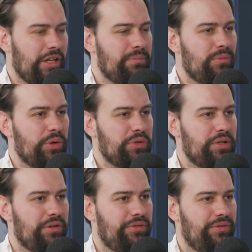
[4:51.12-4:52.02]
most
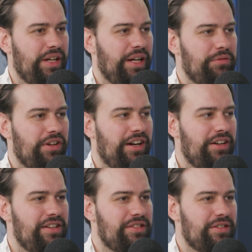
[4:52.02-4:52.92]
of healthcare
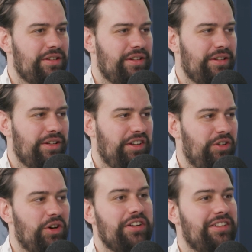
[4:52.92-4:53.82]
is
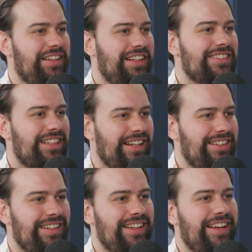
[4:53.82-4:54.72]
done
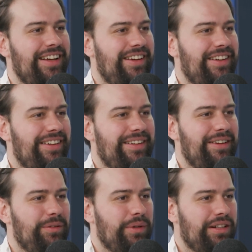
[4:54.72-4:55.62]
inside,
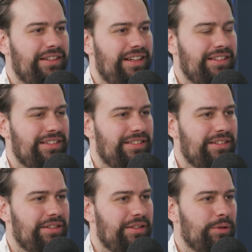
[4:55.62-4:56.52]
whether that is
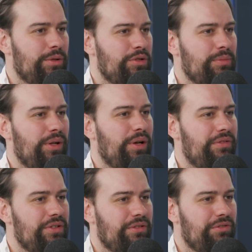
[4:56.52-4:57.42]
the small
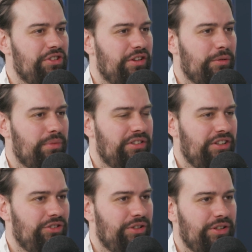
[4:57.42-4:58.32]
office of a general
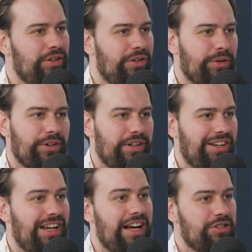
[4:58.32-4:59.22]
practitioner or a
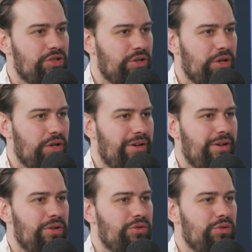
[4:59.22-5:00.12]
large
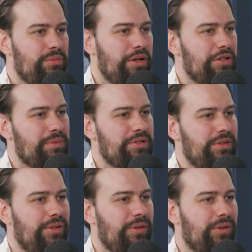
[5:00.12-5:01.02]
super
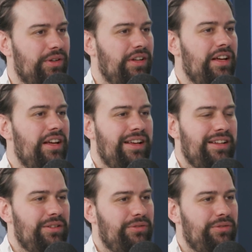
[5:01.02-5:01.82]
hospital or the